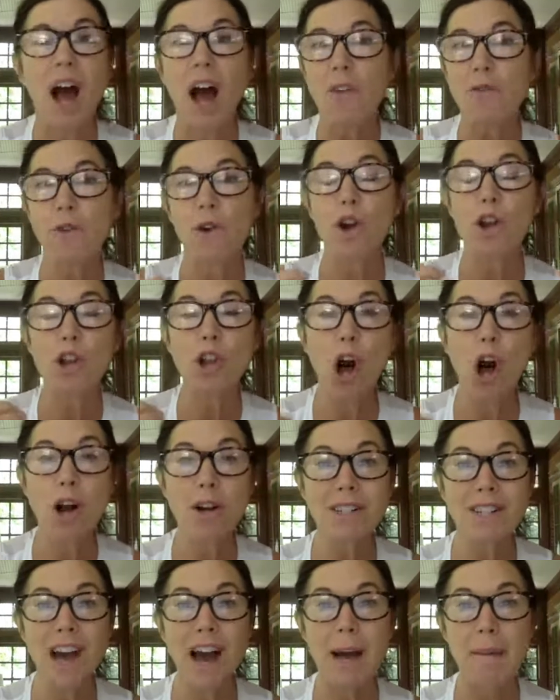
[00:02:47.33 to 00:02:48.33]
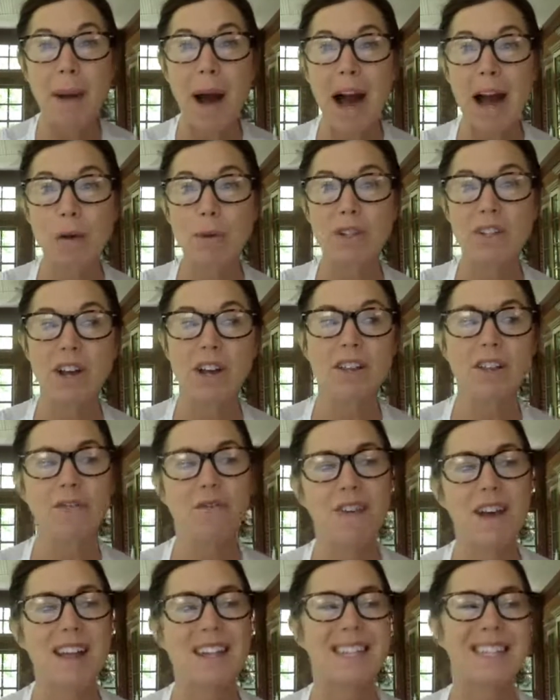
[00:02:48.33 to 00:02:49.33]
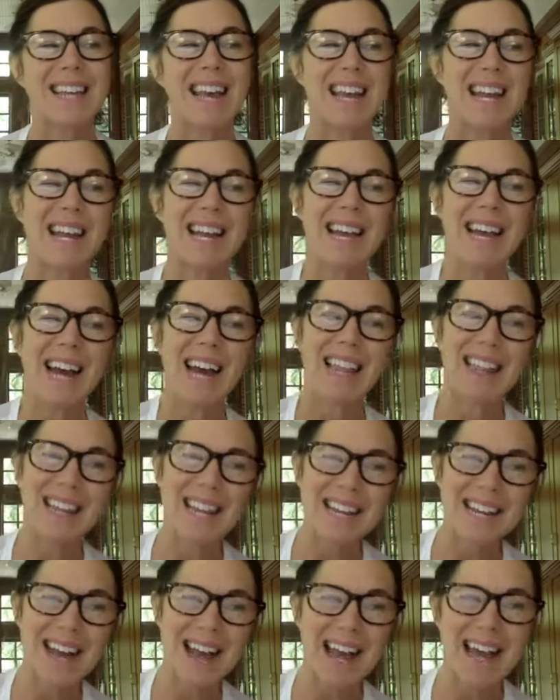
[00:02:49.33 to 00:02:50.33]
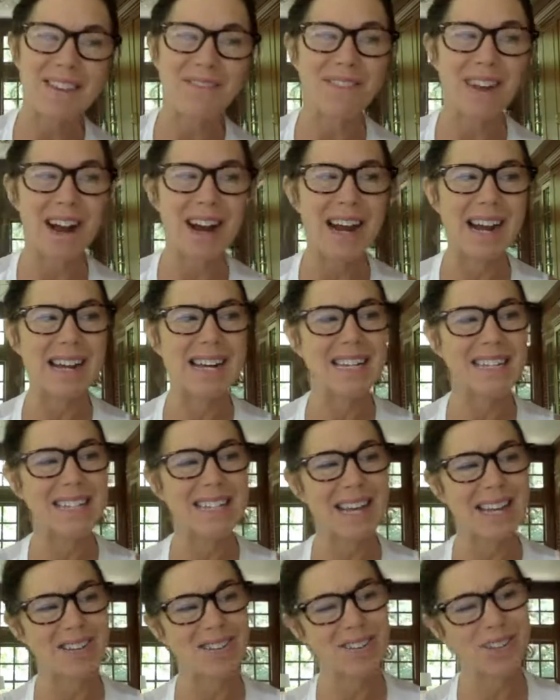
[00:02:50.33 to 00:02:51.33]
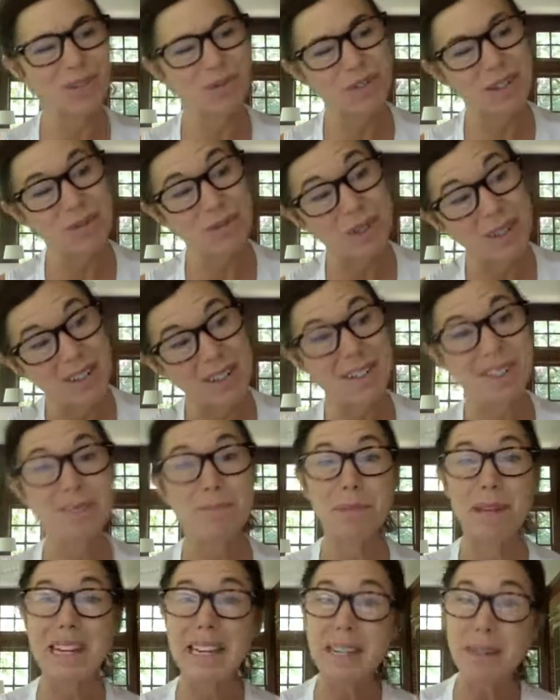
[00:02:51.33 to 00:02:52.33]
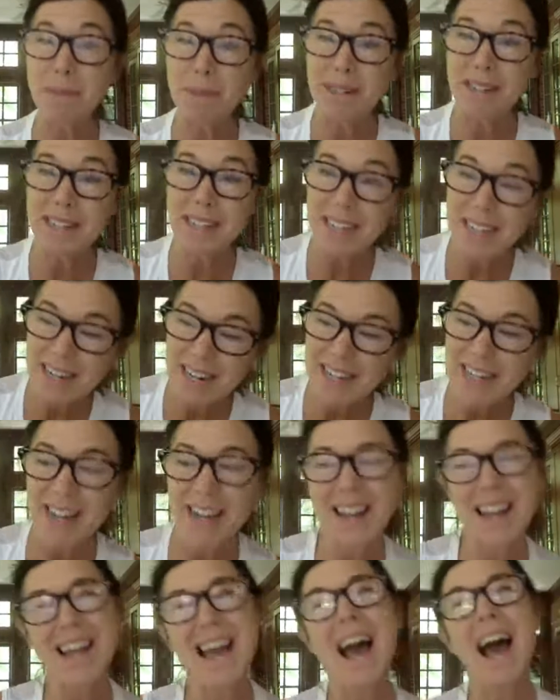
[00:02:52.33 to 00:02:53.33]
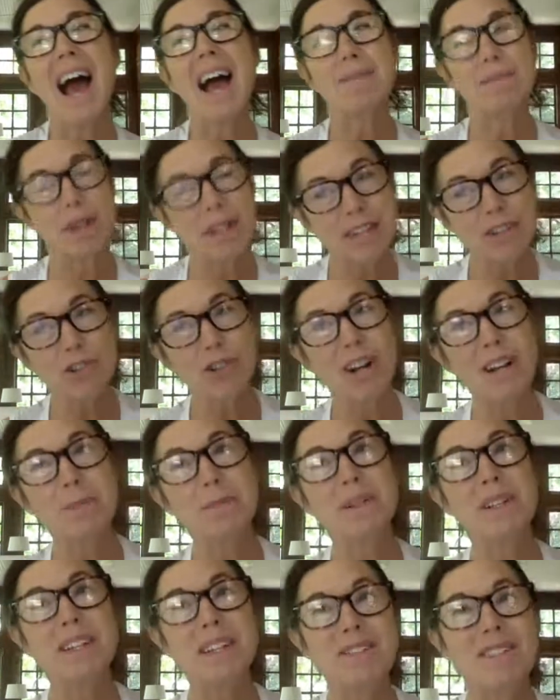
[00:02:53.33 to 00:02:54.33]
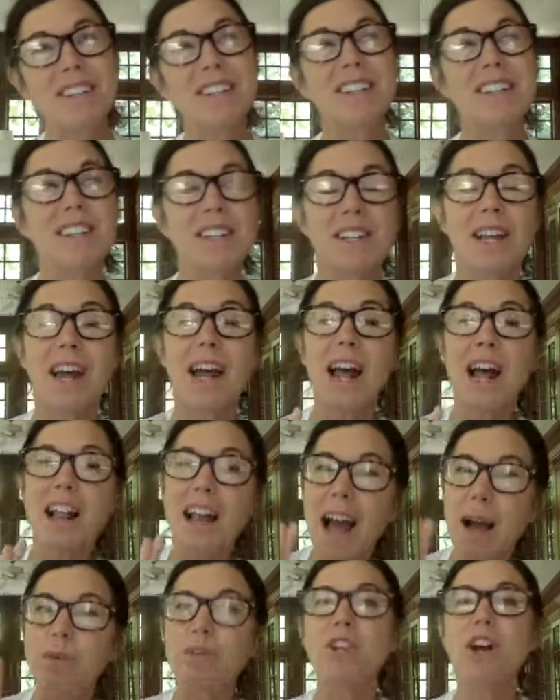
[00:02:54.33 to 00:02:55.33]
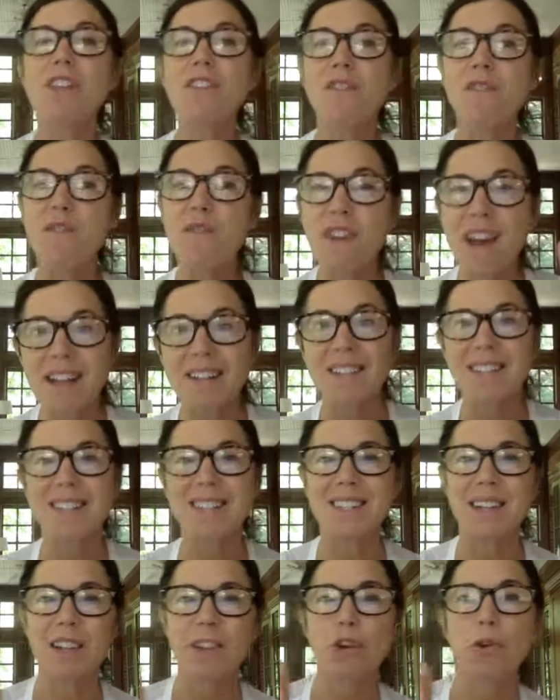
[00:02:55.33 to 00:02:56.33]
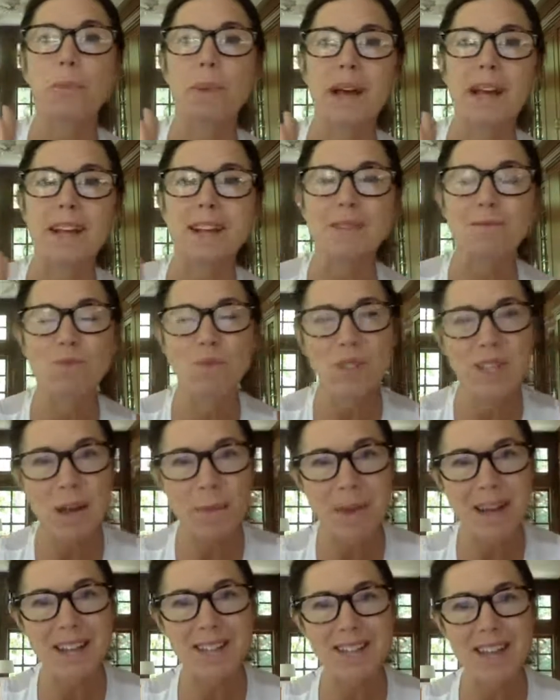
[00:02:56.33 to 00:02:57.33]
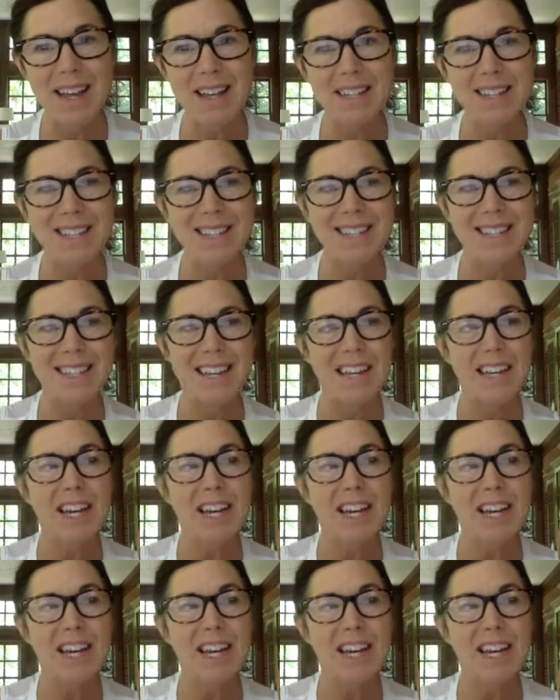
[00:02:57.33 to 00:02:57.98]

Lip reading: for a long time, I was on the fence, like, I think I have guides. I don't know if maybe I'm going to try to believe in it. I was on the fence a little bit. Does that make sense?